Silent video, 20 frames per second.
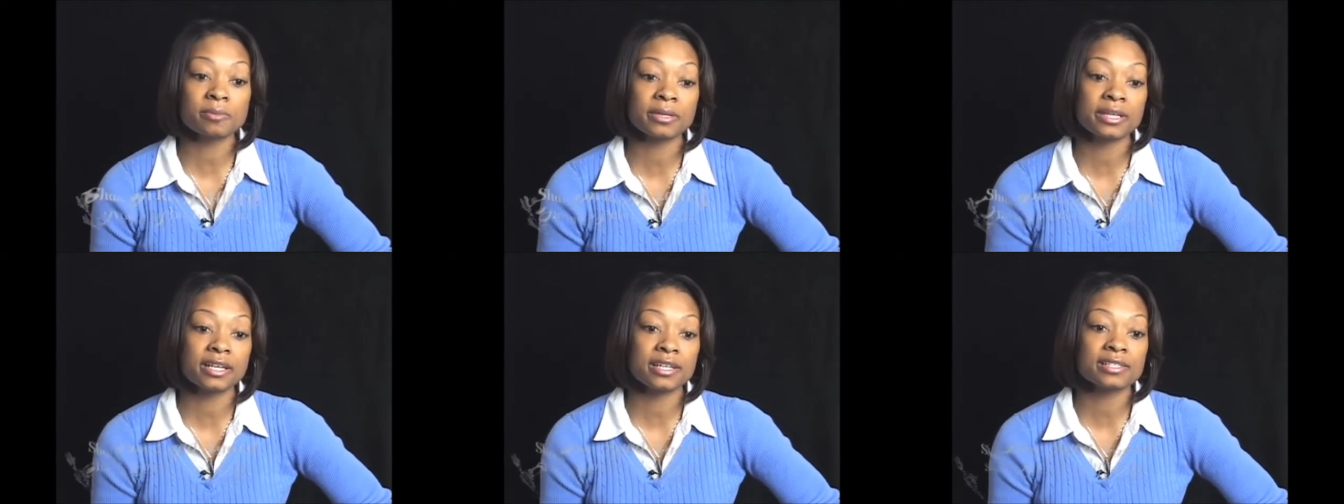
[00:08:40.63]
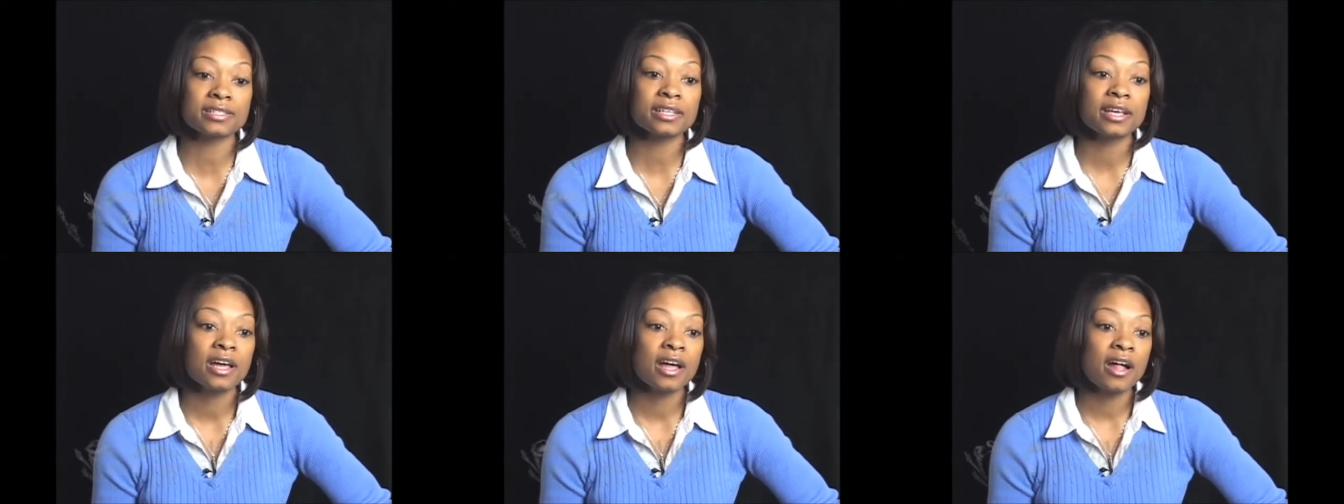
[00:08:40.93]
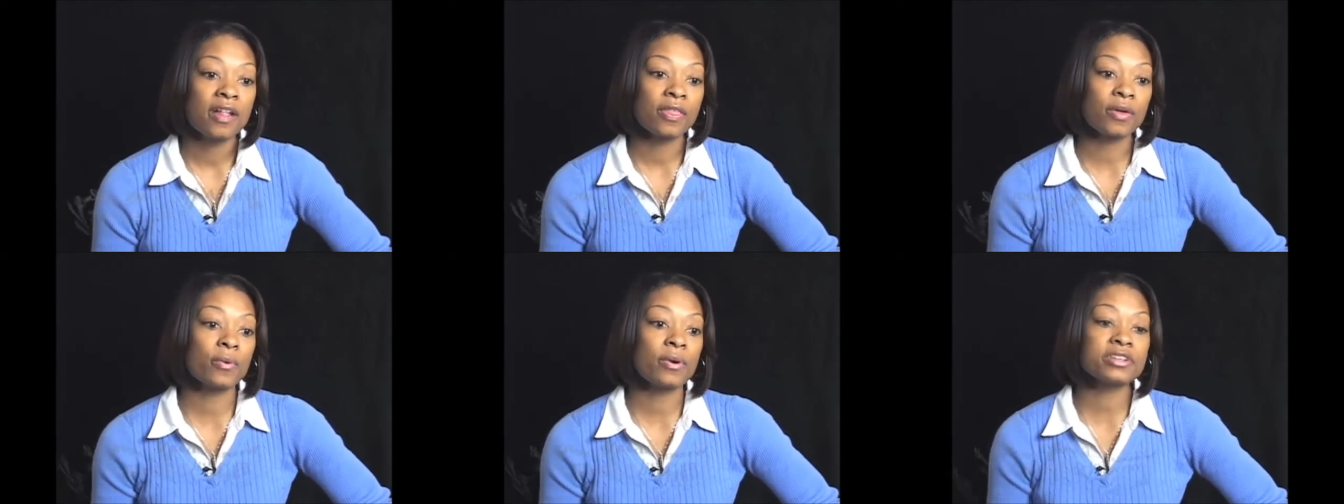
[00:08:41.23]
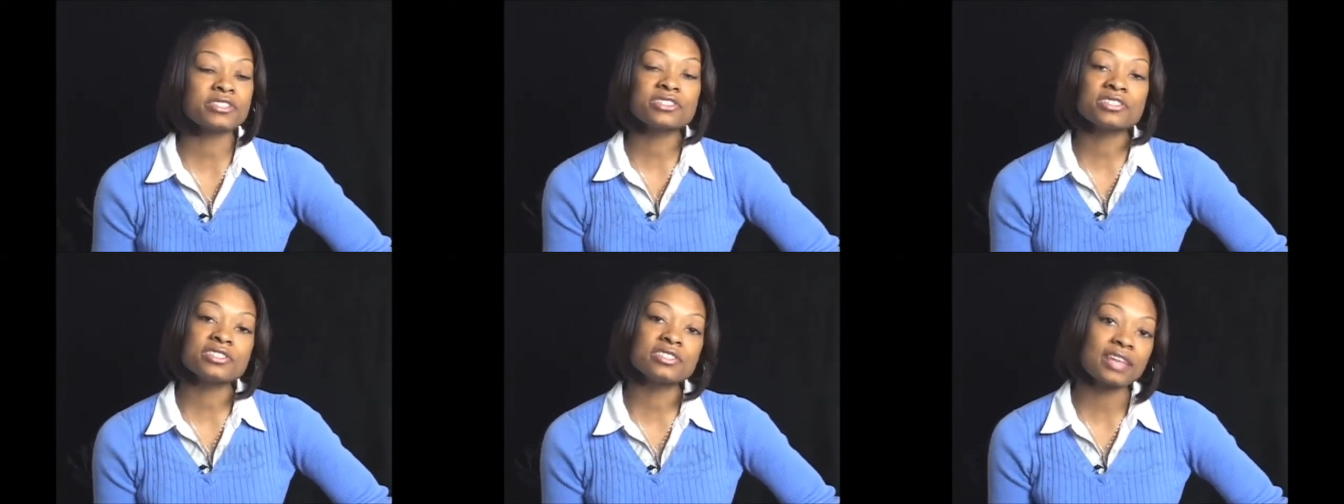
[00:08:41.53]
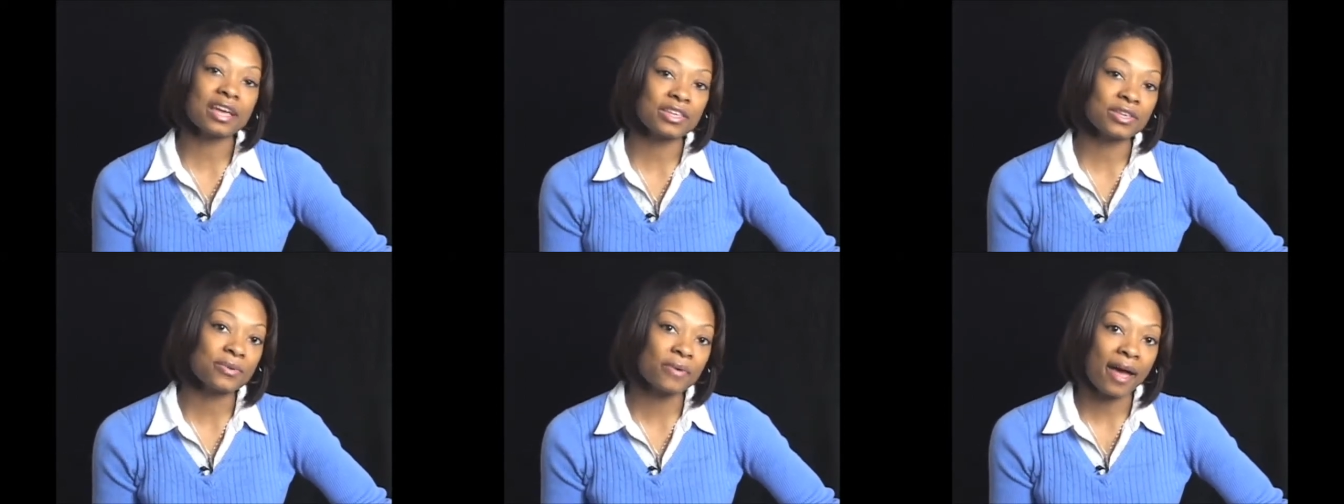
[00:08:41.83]
because the questions
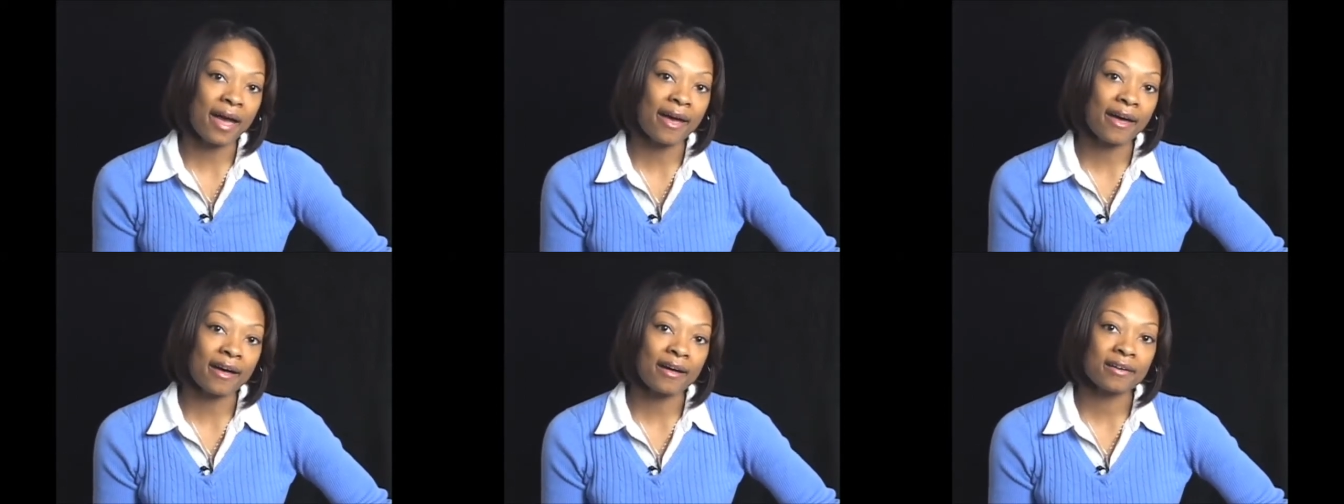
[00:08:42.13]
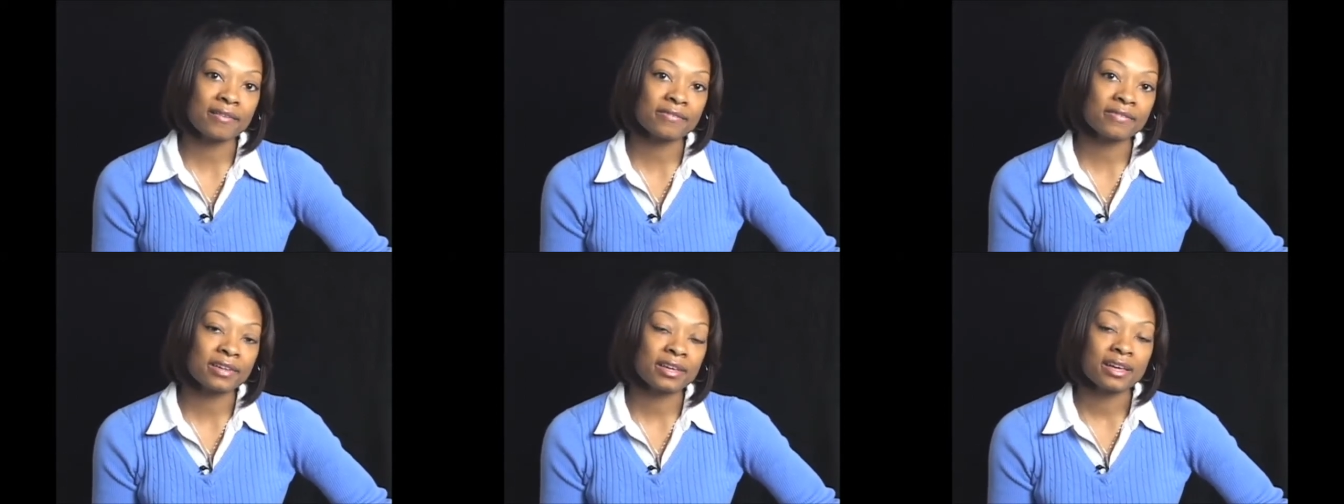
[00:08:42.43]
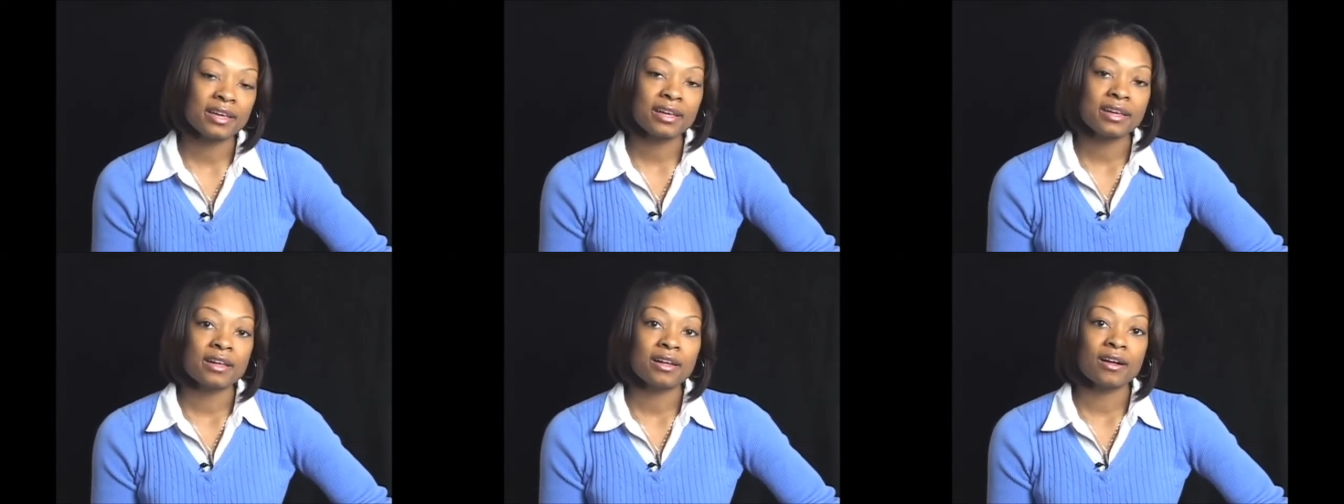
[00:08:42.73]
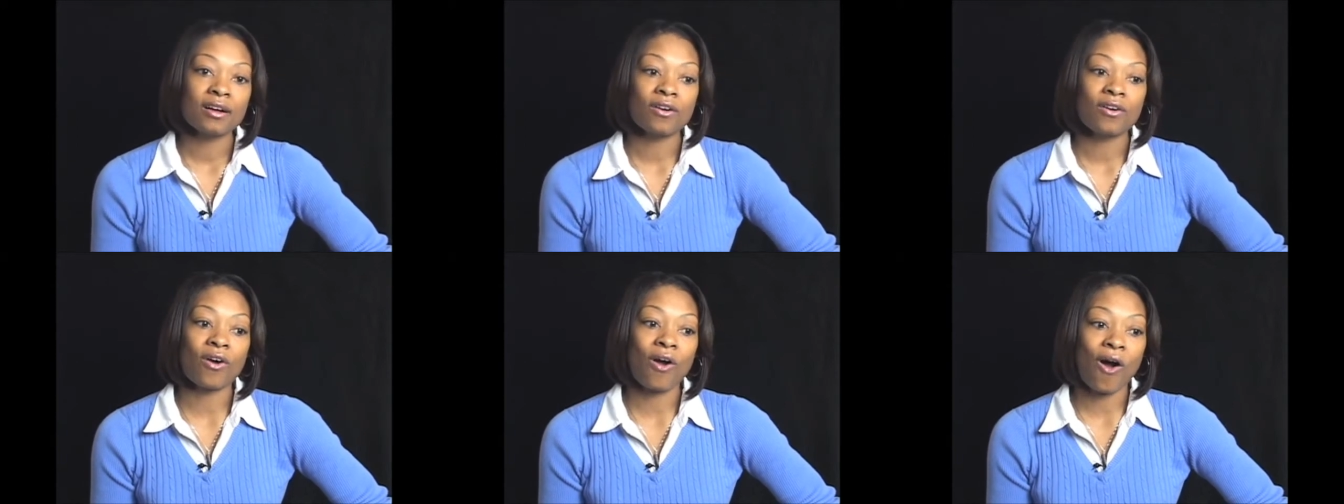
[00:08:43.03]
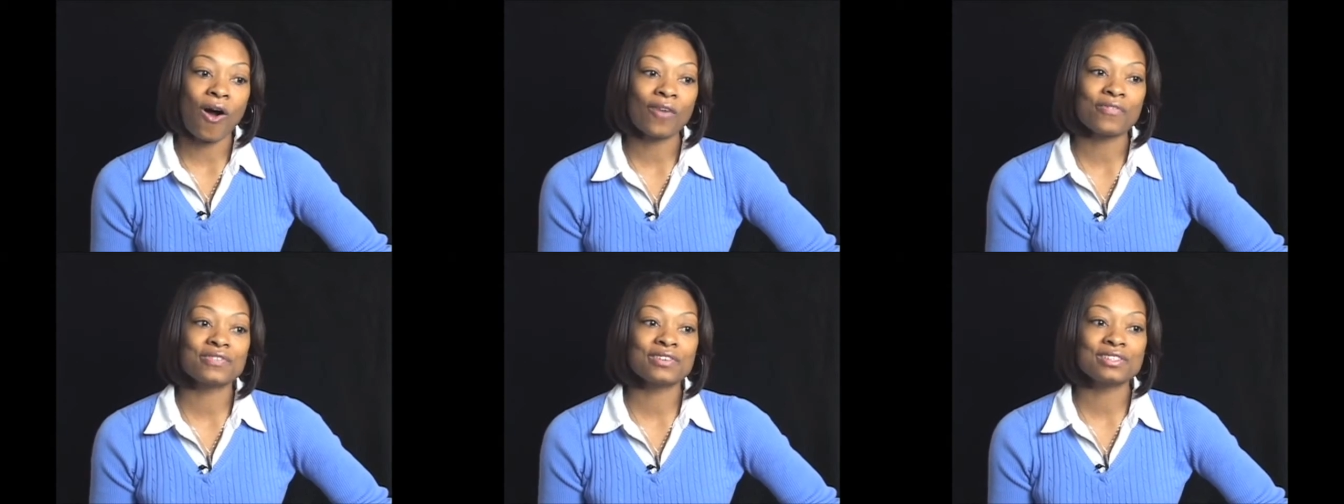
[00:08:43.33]
that you have are
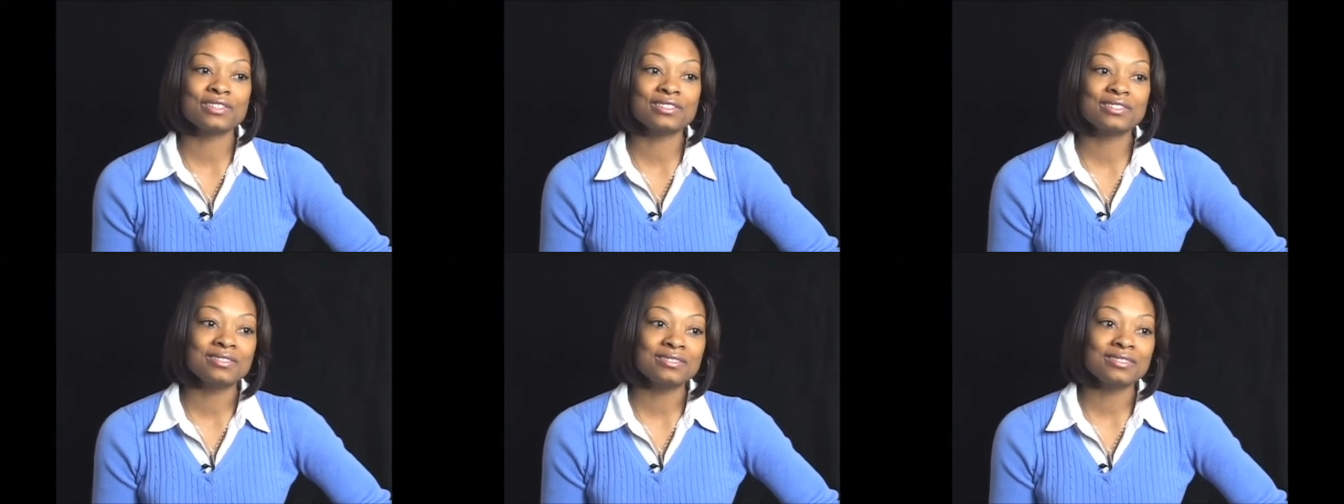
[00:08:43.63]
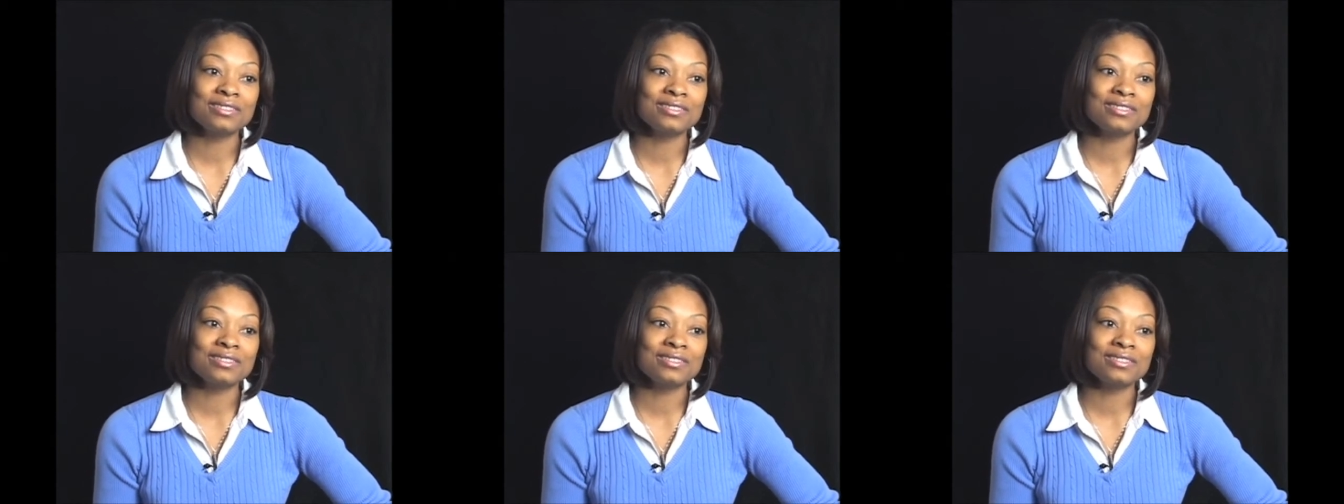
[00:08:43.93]
often